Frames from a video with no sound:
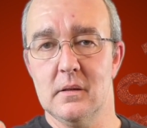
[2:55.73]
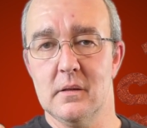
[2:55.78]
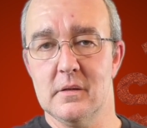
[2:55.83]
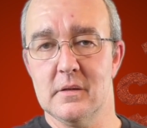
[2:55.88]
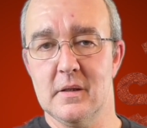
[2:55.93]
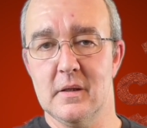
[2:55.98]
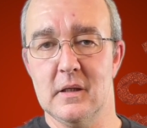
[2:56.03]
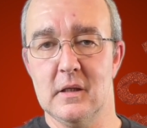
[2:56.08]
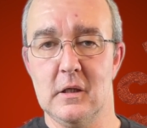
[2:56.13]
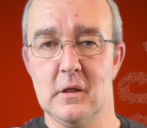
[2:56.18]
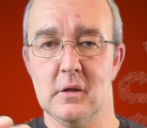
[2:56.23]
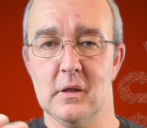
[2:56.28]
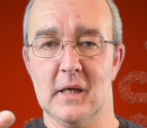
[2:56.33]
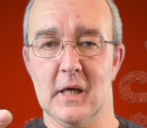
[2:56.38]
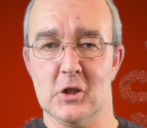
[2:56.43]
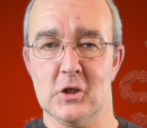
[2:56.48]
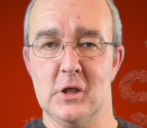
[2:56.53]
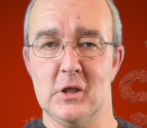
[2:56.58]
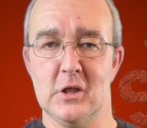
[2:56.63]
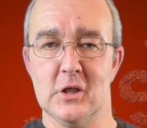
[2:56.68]
so that you can
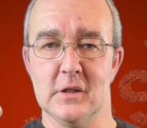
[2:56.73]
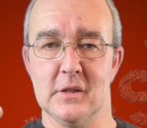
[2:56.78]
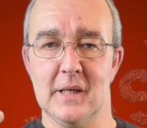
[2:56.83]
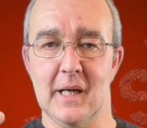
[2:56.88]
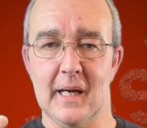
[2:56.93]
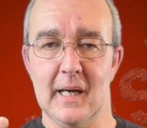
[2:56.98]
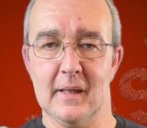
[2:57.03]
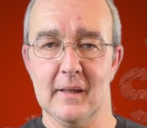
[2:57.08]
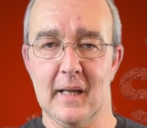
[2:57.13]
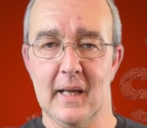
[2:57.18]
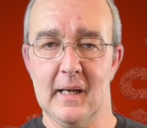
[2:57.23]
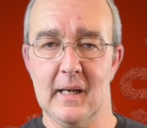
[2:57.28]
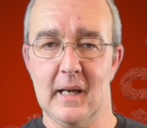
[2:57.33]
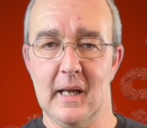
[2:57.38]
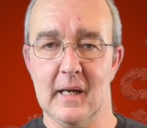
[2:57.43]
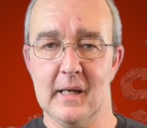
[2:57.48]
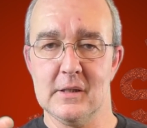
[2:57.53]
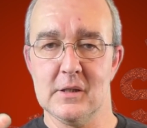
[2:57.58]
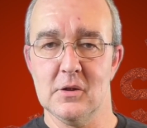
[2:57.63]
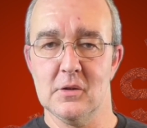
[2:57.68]
actually just dial that
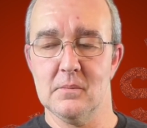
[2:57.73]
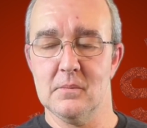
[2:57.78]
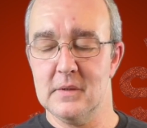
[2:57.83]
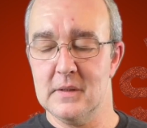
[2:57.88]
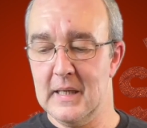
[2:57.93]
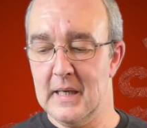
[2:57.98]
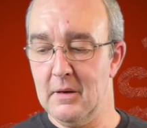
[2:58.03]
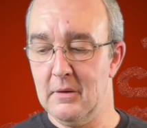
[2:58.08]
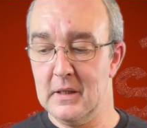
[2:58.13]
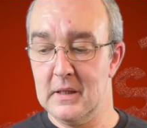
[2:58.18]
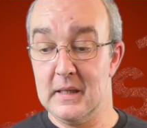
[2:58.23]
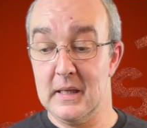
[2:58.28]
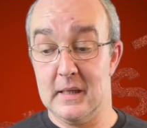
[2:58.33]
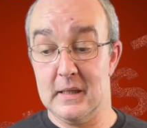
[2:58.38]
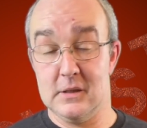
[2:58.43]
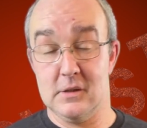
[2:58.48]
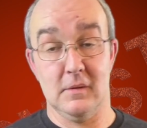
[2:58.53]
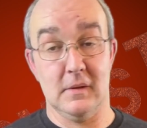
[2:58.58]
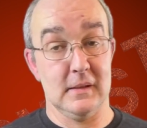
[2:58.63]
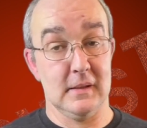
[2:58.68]
light up and down and get
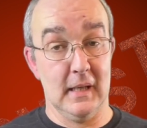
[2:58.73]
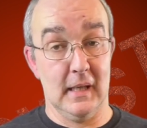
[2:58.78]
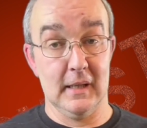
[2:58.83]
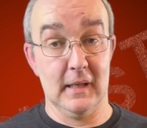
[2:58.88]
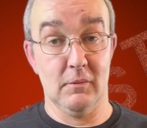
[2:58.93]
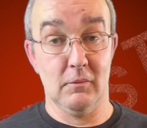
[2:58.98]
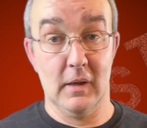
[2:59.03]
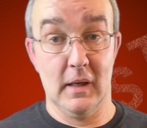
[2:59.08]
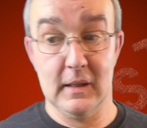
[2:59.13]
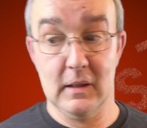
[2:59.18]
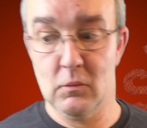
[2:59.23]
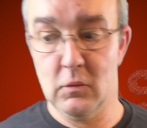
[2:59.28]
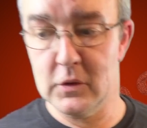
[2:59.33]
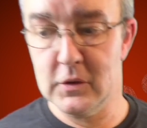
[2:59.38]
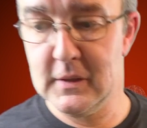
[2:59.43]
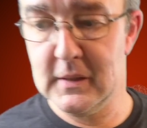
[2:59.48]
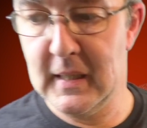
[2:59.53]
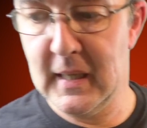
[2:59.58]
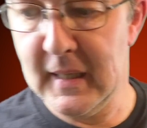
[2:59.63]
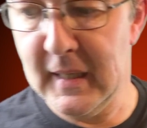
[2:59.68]
it to exactly where you
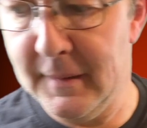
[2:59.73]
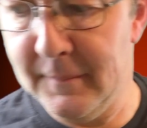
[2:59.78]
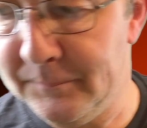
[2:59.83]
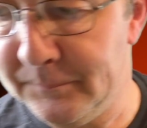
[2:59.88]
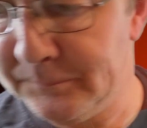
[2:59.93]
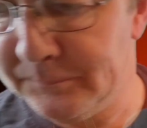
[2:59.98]
want to get it.